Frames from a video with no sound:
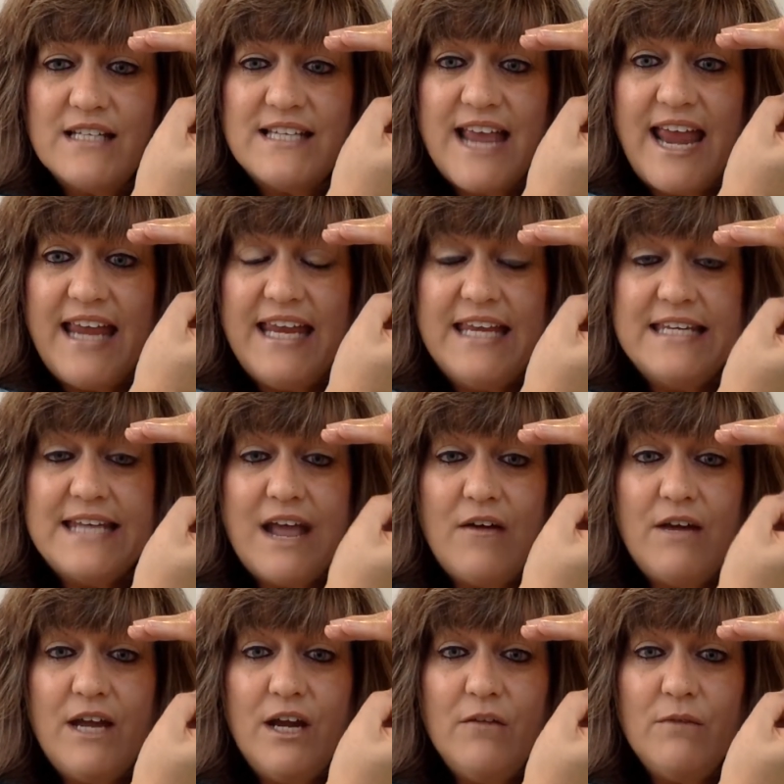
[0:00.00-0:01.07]
It's hanging
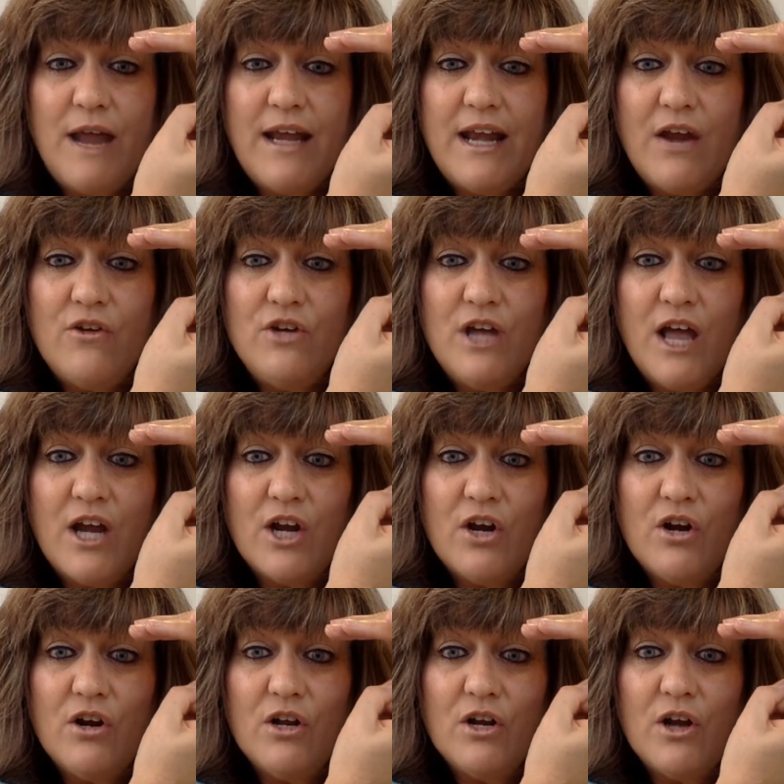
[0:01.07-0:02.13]
down here right now, and you got to
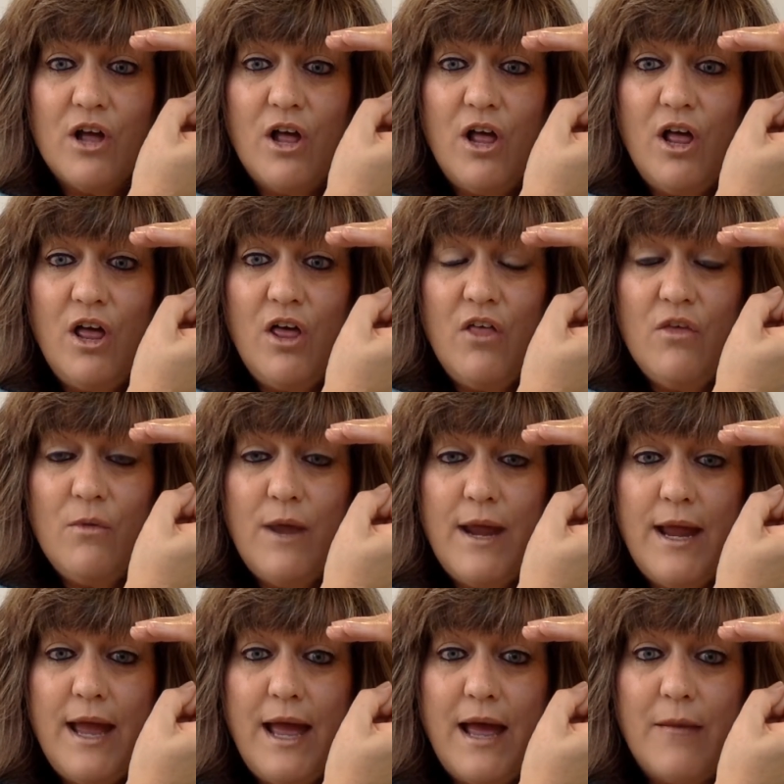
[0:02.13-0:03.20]
curl it all the
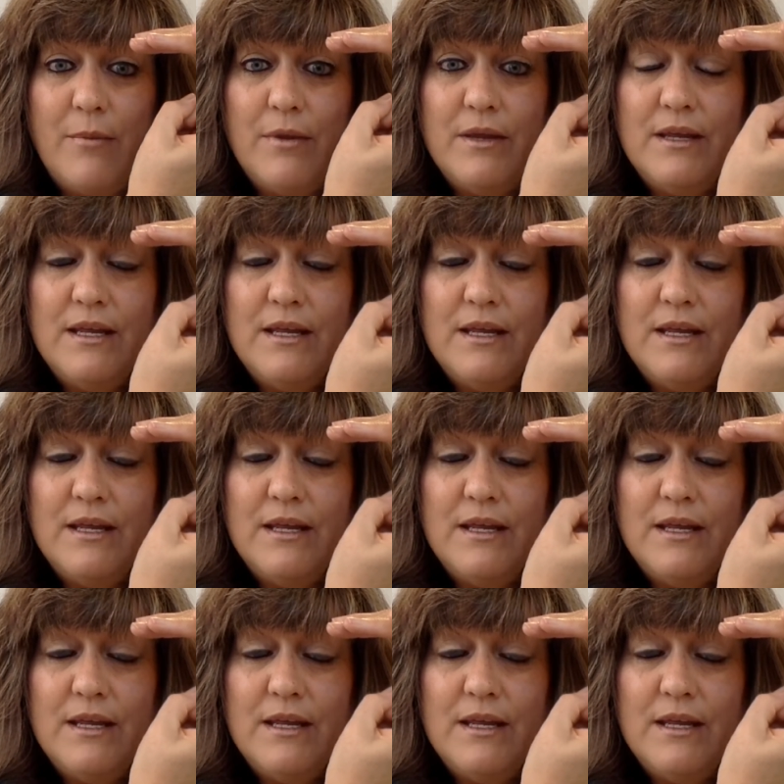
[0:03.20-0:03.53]
way up.